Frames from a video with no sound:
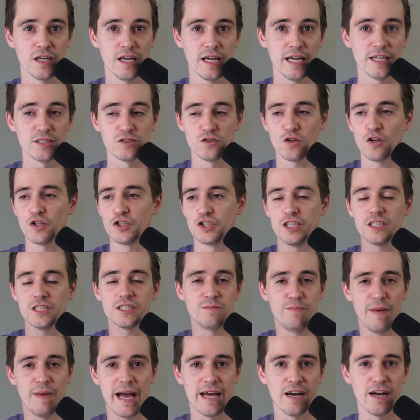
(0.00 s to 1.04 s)
It's not
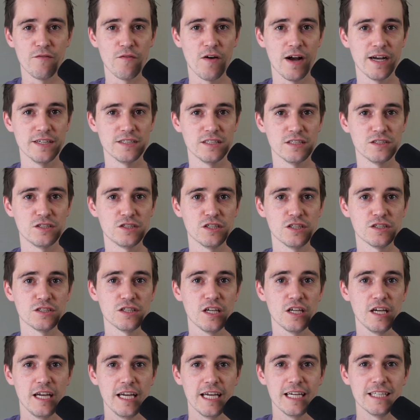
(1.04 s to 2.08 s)
just bad advice.
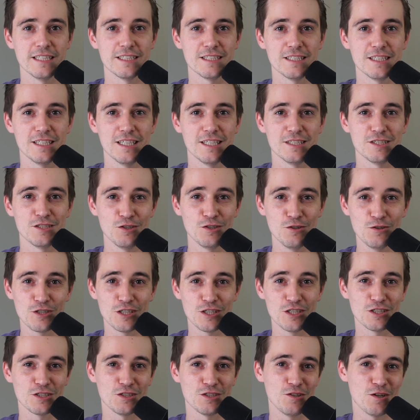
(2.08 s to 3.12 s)
It's usually
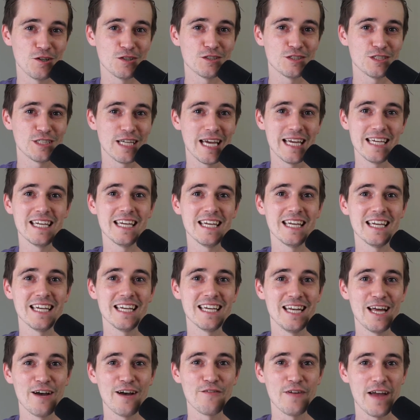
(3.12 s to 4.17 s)
just not taking
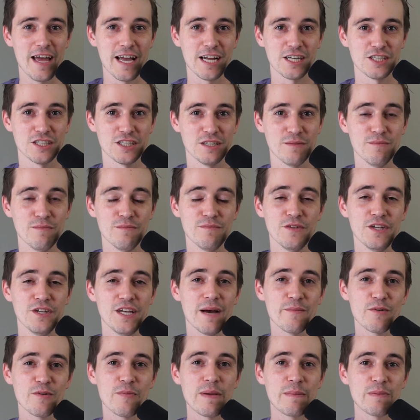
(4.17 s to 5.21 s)
enough action. The
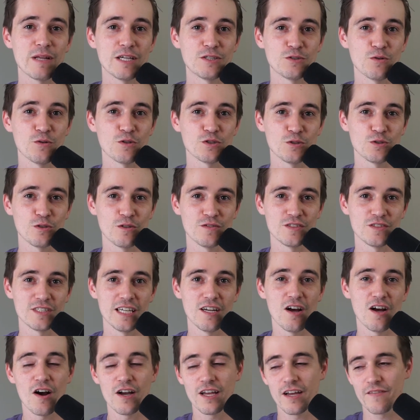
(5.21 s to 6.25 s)
number of people I talk to have
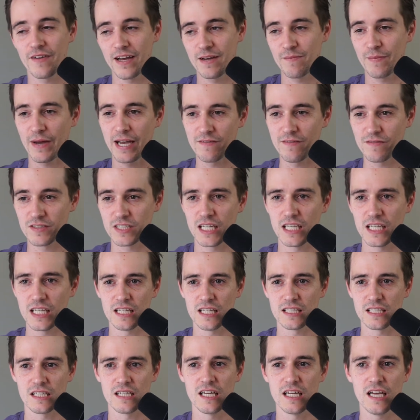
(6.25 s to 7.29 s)
said, "Oh, you've had pain for 10
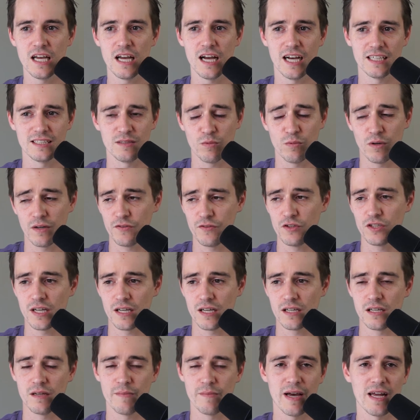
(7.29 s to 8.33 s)
And I said, "What have you
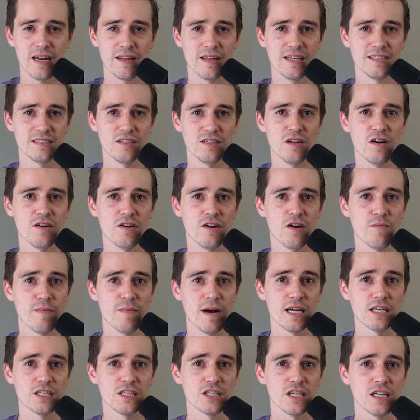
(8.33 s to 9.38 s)
done about it?" And they said, "Oh, not
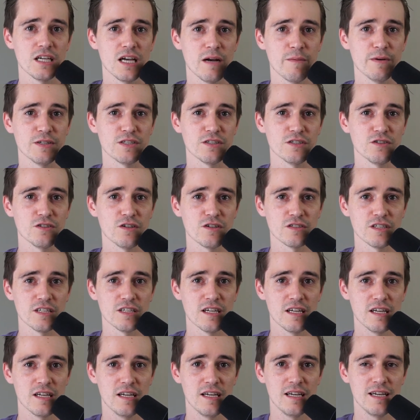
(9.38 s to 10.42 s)
much. I went to the doctor."
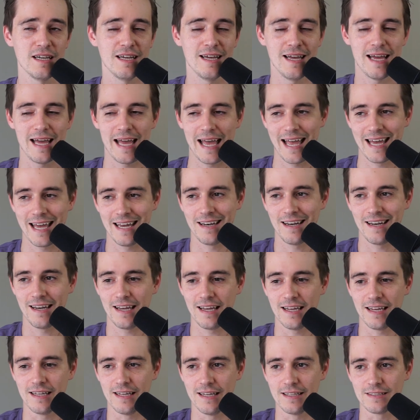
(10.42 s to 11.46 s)
And
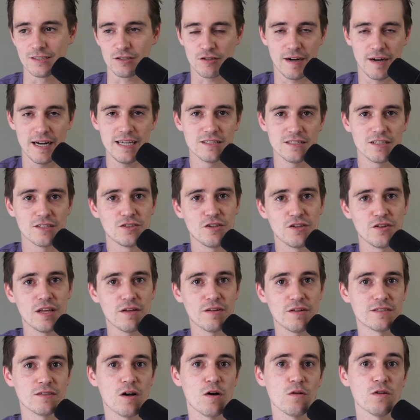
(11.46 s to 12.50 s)
it's crazy, because you think
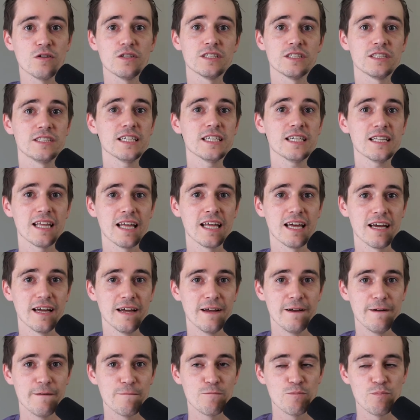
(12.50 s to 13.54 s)
there's a whole lot of stick there.
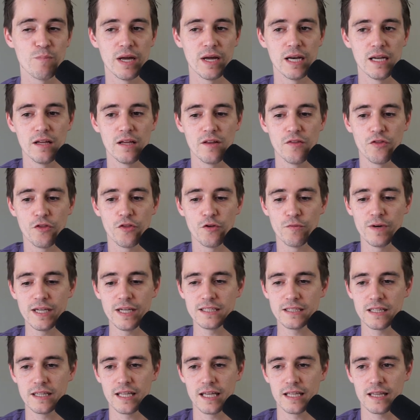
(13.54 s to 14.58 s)
But the
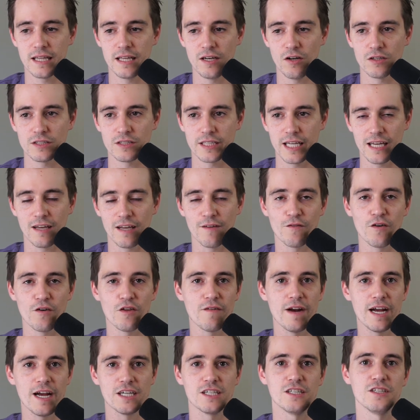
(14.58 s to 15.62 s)
reason that they're not taking further
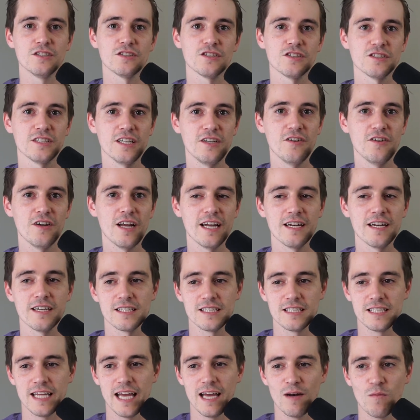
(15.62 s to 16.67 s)
action is because they don't
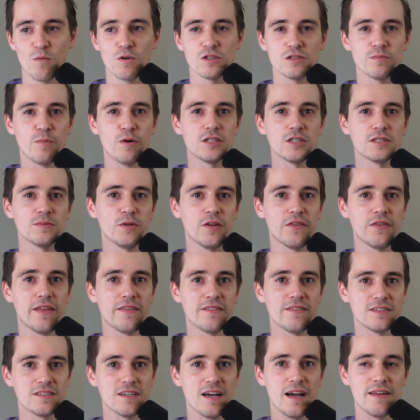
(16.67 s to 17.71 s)
understand what's possible on the
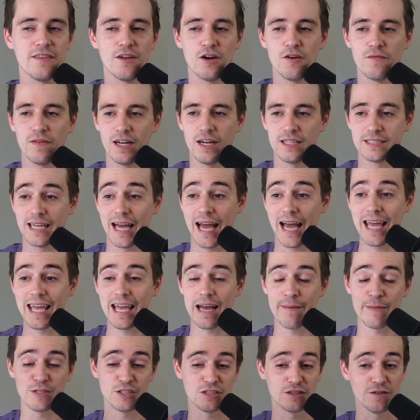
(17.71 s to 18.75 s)
other side. They don't realize, A,
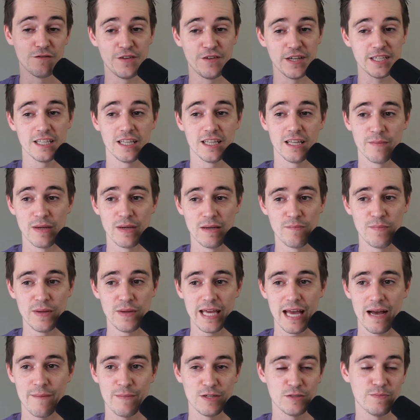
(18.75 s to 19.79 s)
how much it's affecting them, and B,
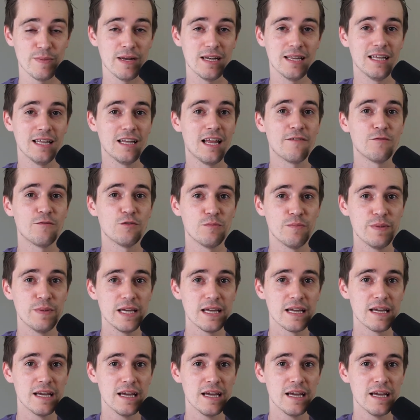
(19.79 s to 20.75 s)
how much better their life would be.